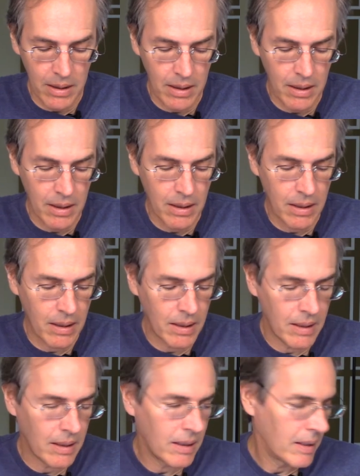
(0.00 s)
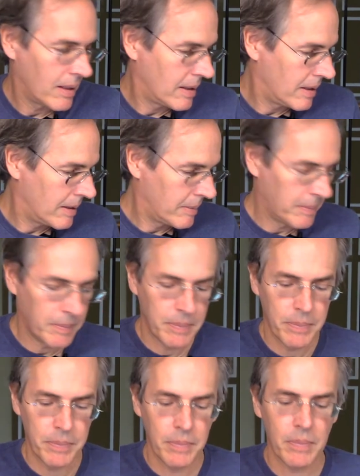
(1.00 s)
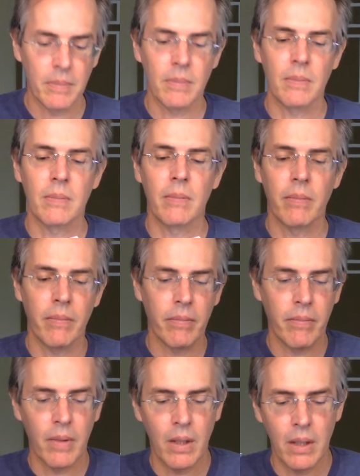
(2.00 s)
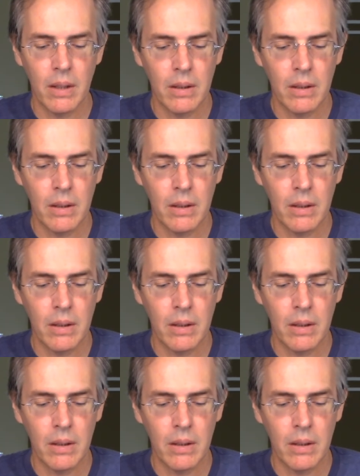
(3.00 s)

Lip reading: Nothing is said.